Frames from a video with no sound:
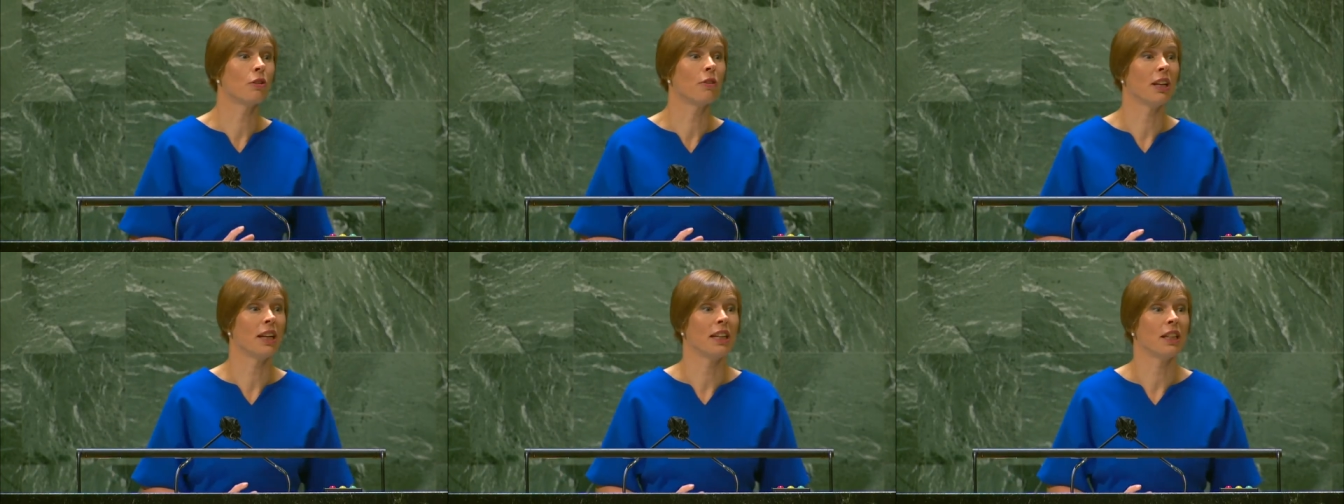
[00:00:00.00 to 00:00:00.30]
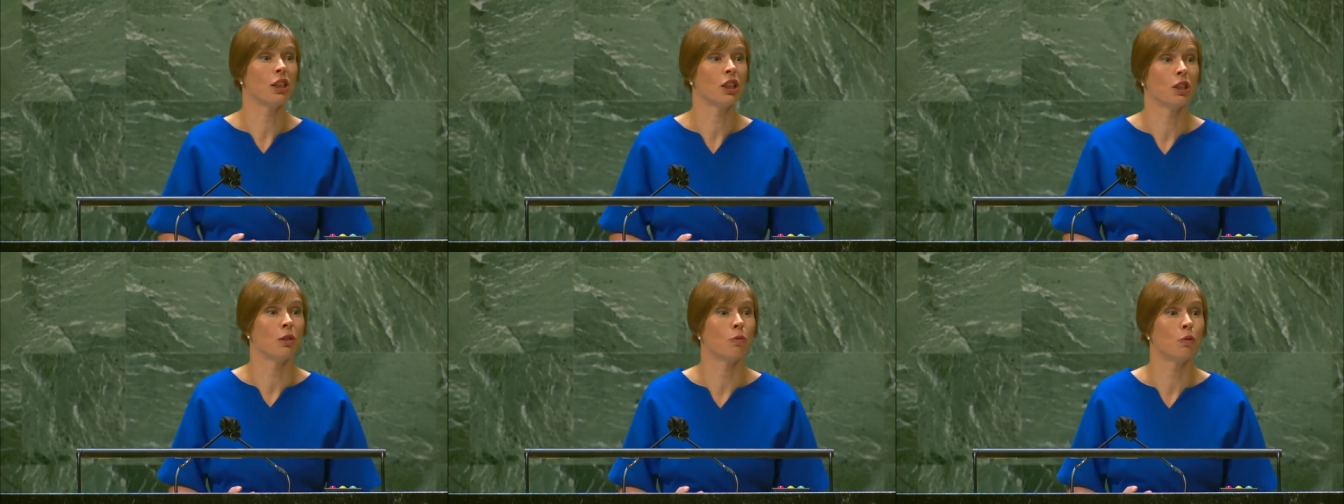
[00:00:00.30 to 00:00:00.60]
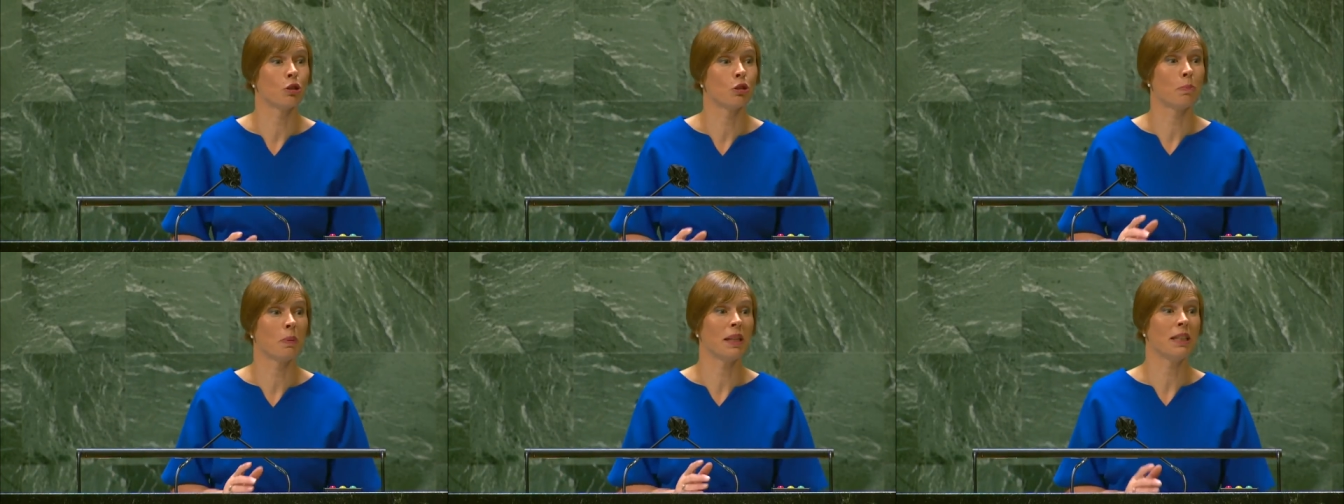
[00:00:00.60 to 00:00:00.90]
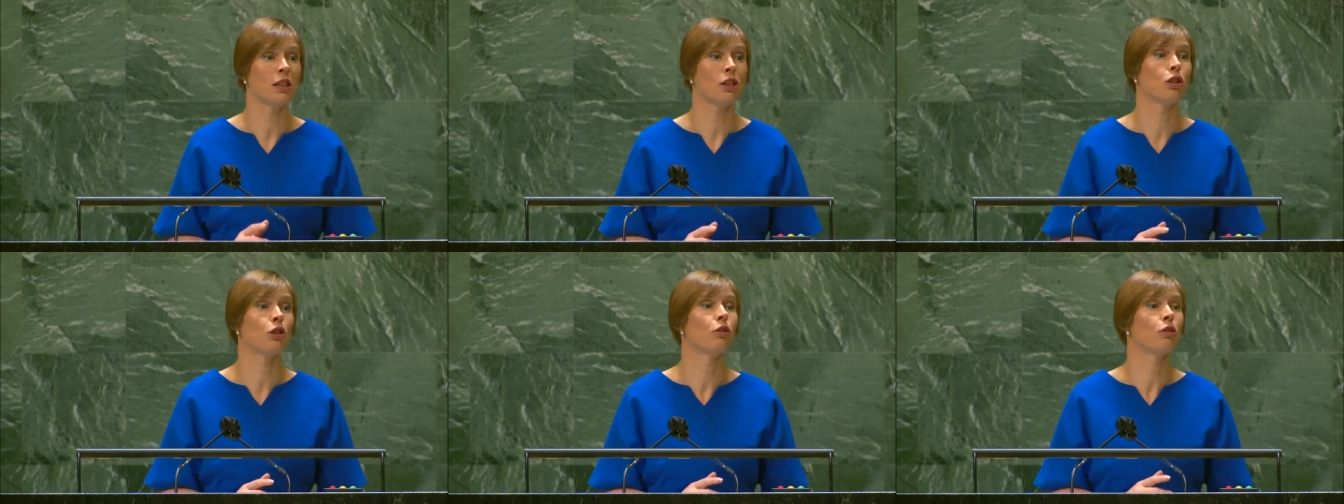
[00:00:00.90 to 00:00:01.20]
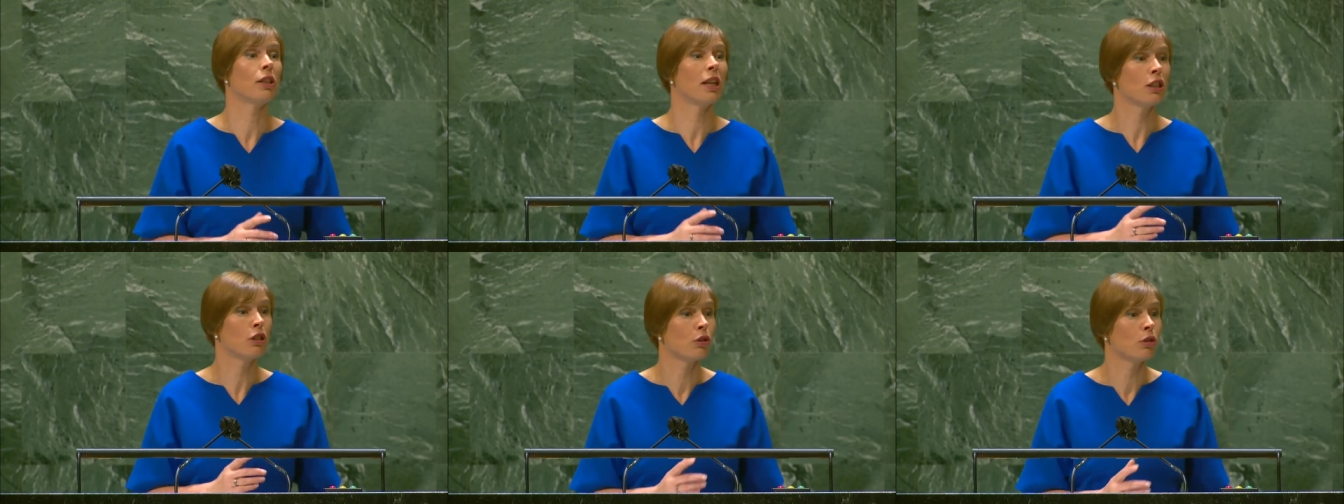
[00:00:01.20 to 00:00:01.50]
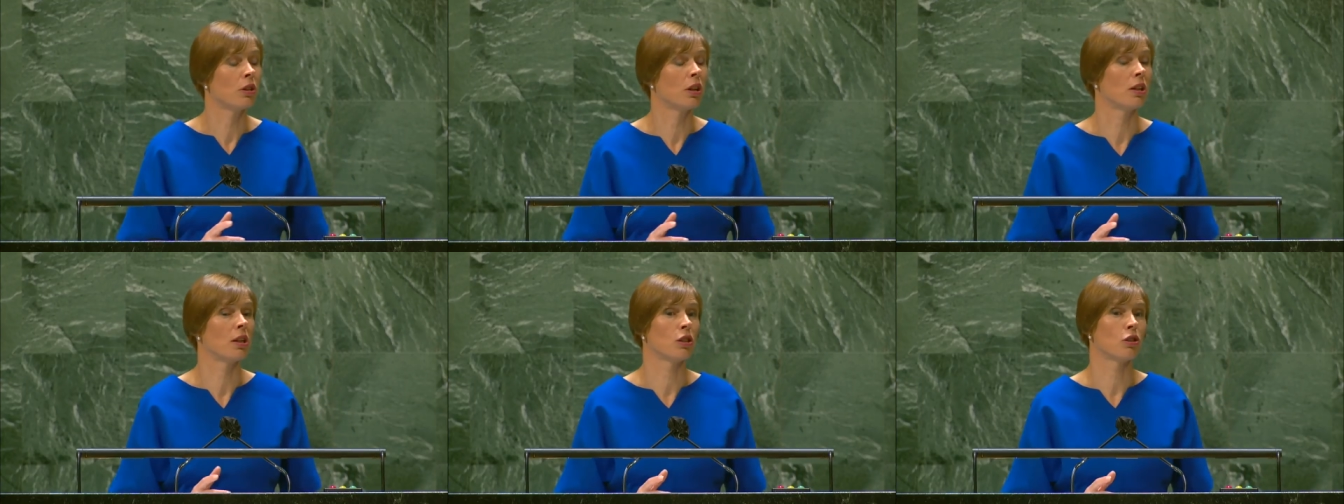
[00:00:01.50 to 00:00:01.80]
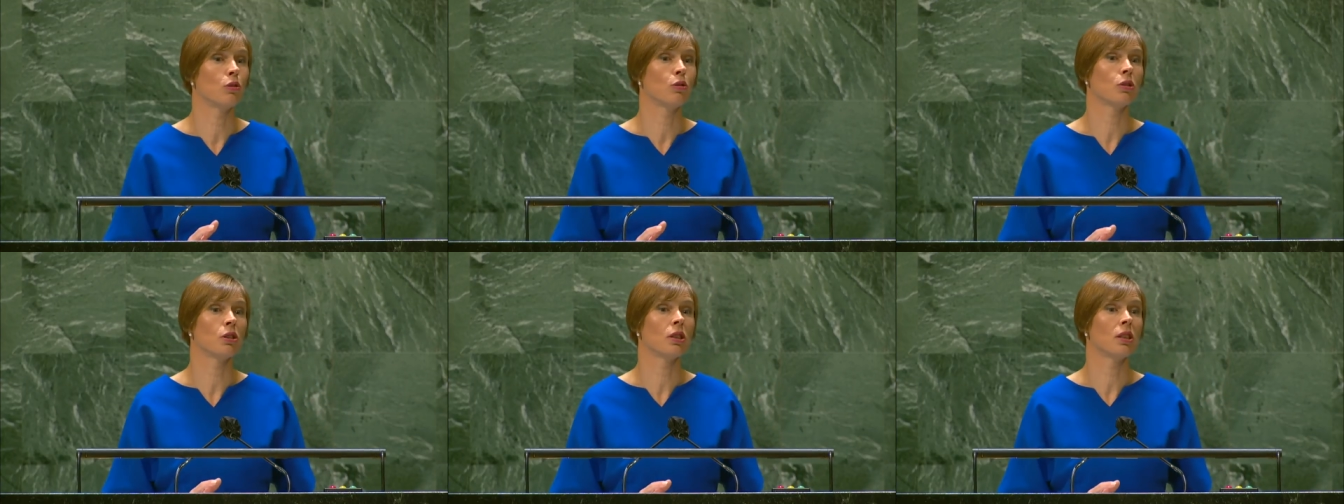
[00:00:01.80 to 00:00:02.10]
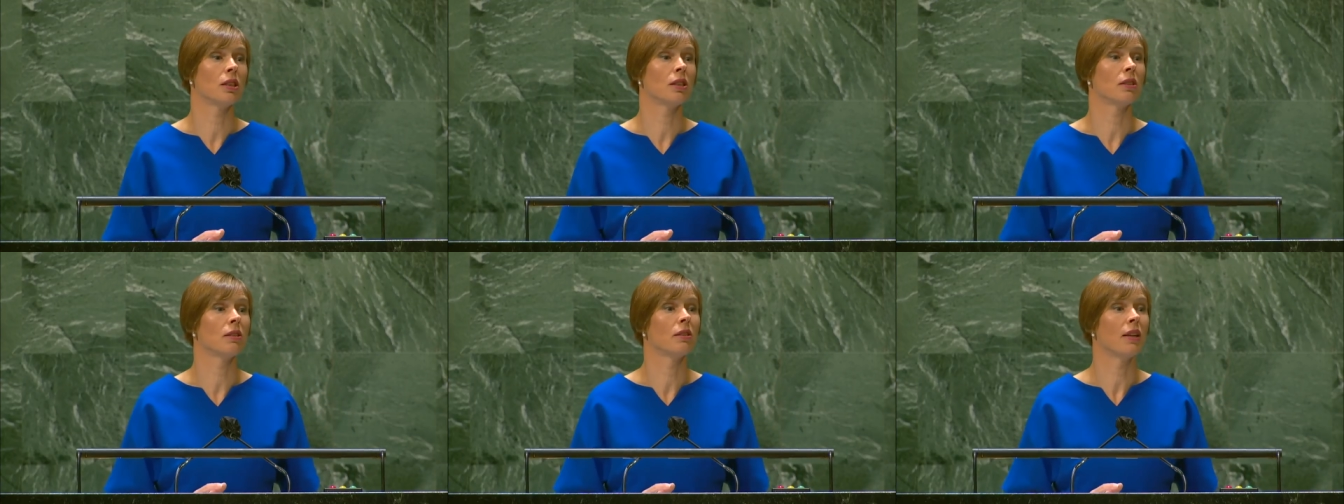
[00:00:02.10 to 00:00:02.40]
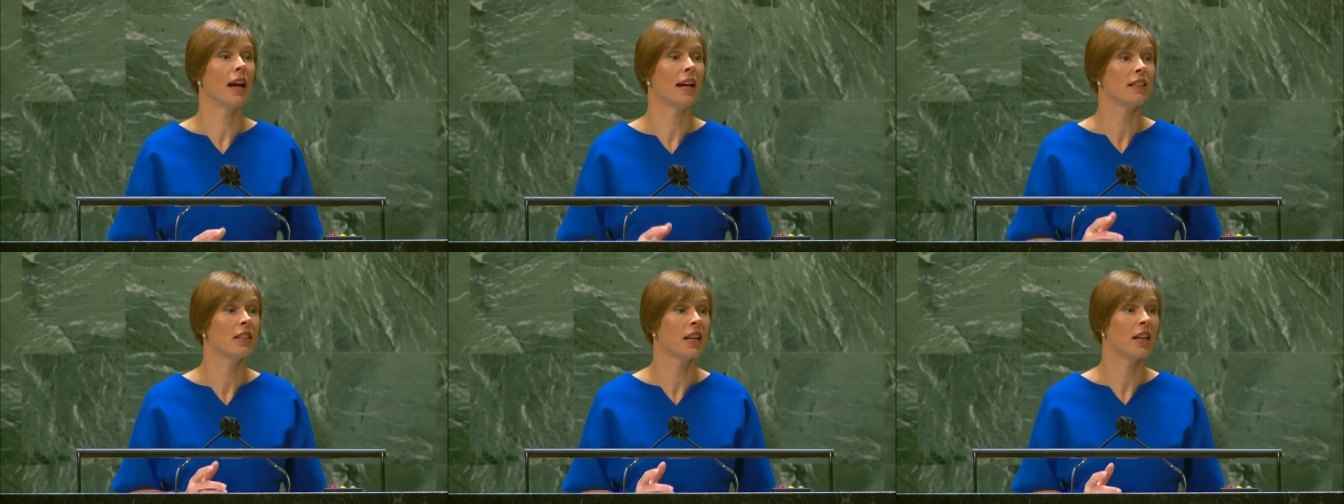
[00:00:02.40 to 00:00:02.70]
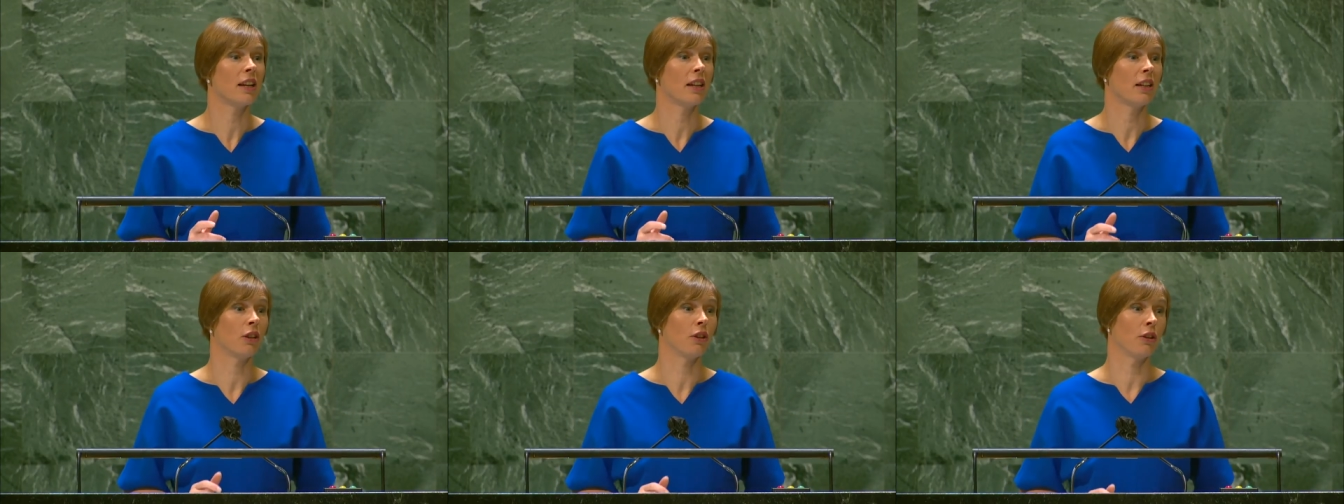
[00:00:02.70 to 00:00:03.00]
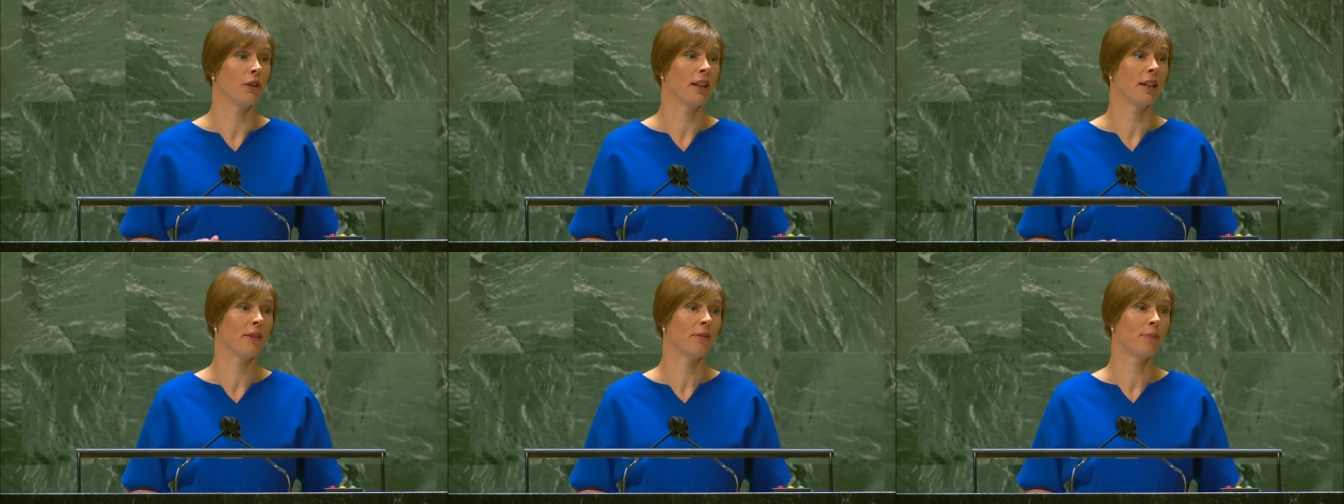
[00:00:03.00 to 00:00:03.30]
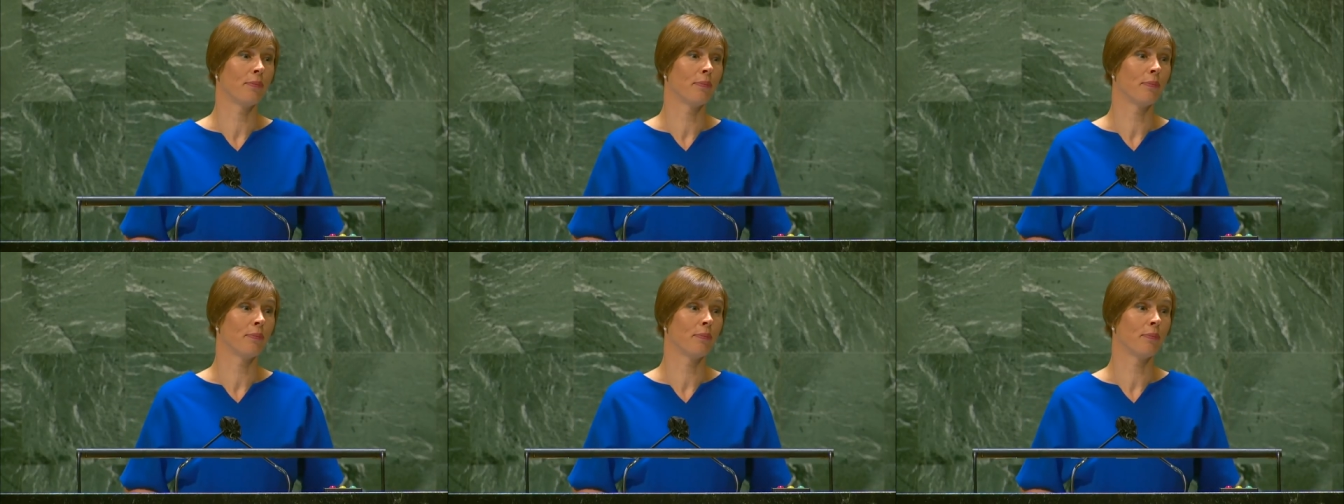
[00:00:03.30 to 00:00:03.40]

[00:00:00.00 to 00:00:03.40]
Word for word: of a nation was based on natural resources and territory.